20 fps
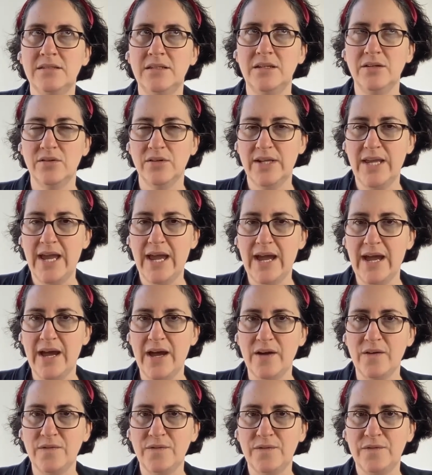year and a
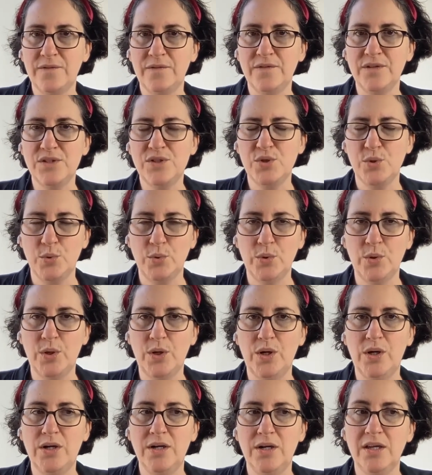half
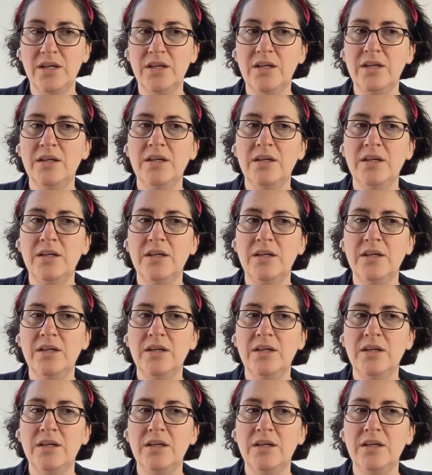toward